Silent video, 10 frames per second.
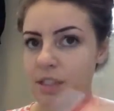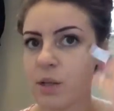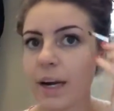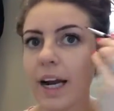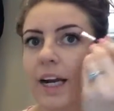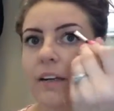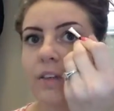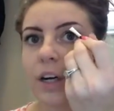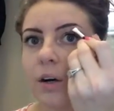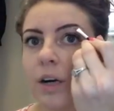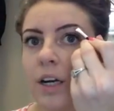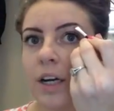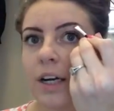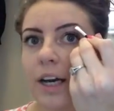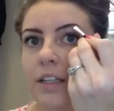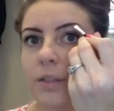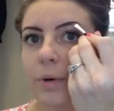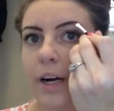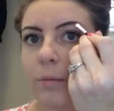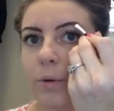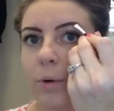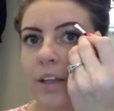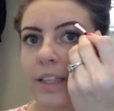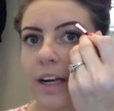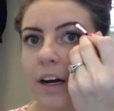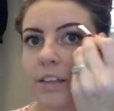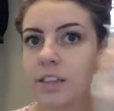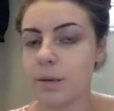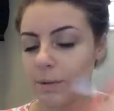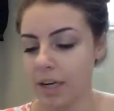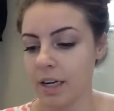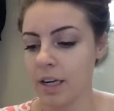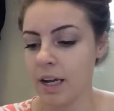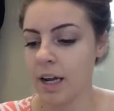So I kind of go to where I would want the arch to be.